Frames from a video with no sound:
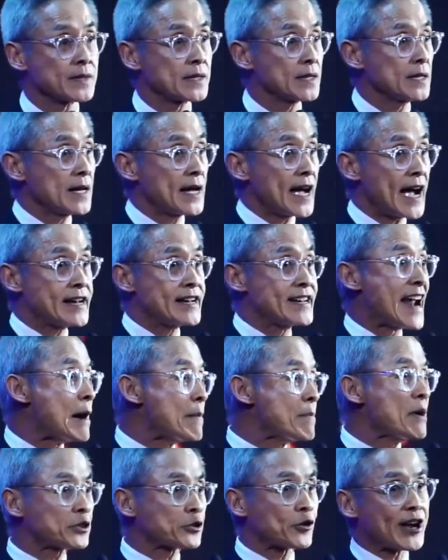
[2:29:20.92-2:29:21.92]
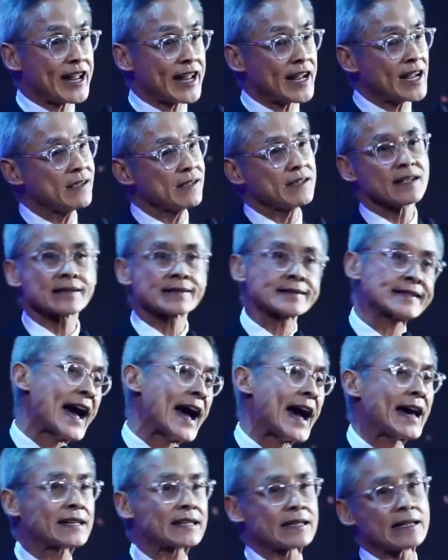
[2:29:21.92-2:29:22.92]
And number three,
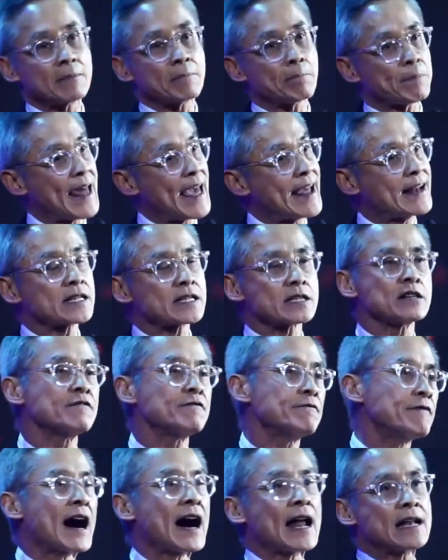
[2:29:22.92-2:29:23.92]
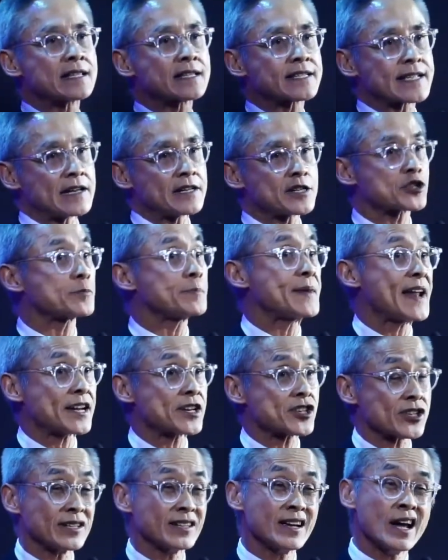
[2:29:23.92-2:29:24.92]
sadly, plenty of violence and
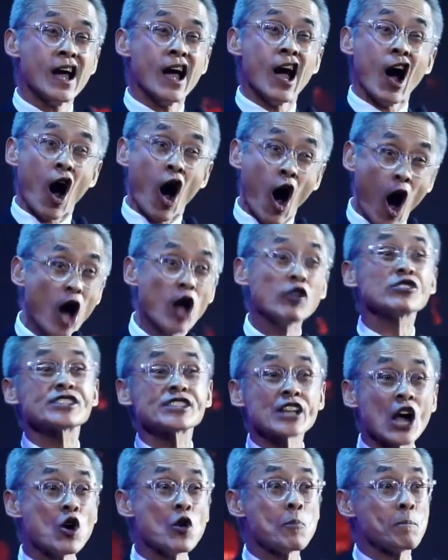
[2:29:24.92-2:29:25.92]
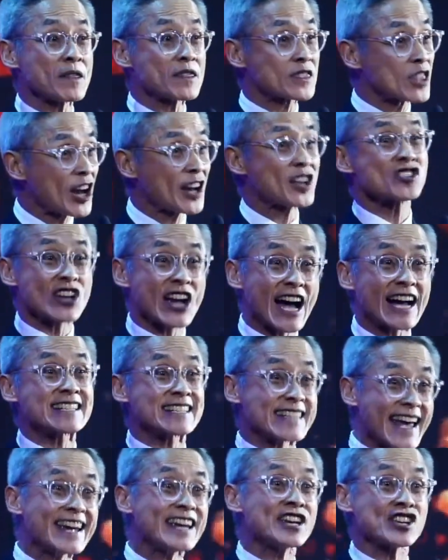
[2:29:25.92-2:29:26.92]
discrimination. Also,
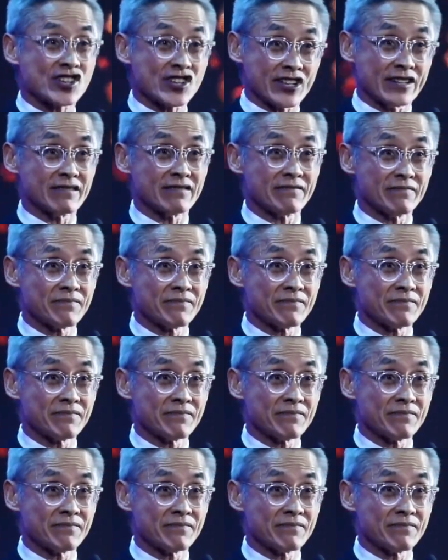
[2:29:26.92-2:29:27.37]
pathologization.